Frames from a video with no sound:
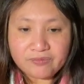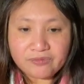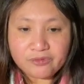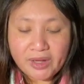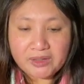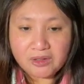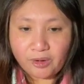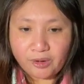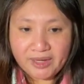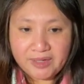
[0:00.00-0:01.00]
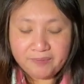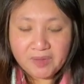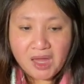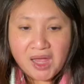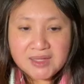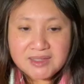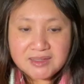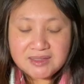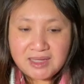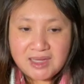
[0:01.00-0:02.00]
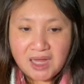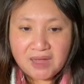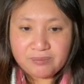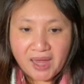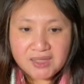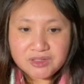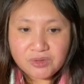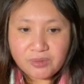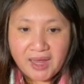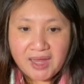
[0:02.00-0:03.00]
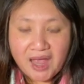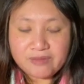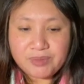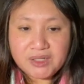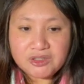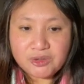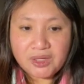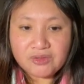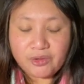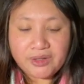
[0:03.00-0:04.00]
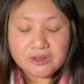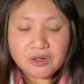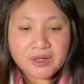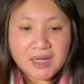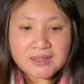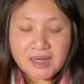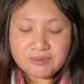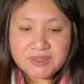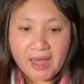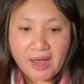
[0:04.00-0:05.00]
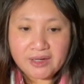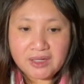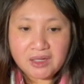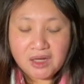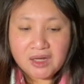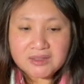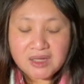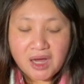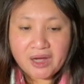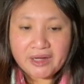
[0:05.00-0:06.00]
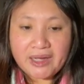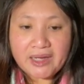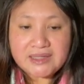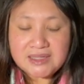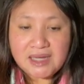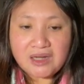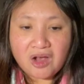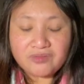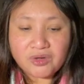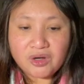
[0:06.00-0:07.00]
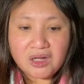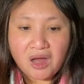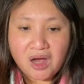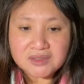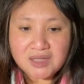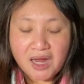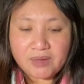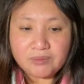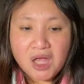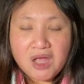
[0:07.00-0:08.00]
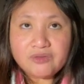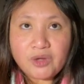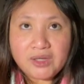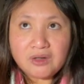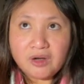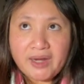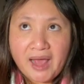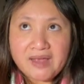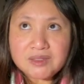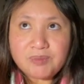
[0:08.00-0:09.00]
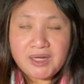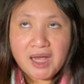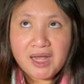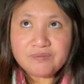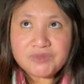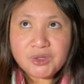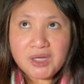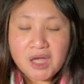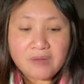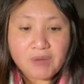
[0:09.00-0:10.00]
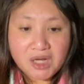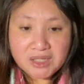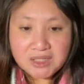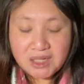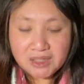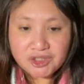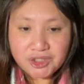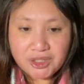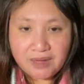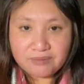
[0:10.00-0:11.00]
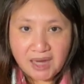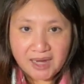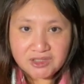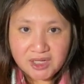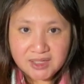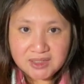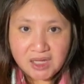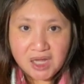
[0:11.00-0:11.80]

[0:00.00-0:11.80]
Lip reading: Frank Lloyd. Since he passed away, I've been doing Frank Lloyd and Zaha Hadid for a long time. Frank Lloyd has been doing architecture digest.